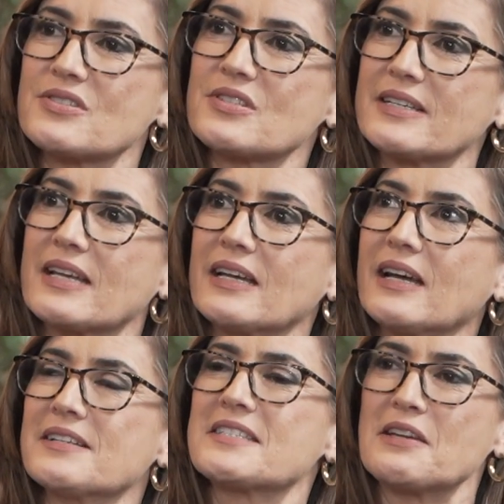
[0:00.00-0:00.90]
is like
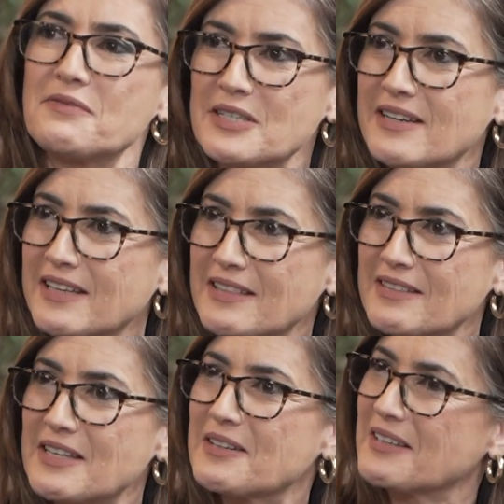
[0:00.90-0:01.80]
a safety net that
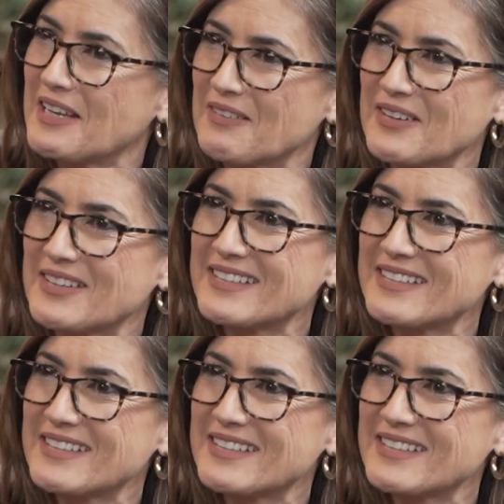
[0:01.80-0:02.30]
they can count on.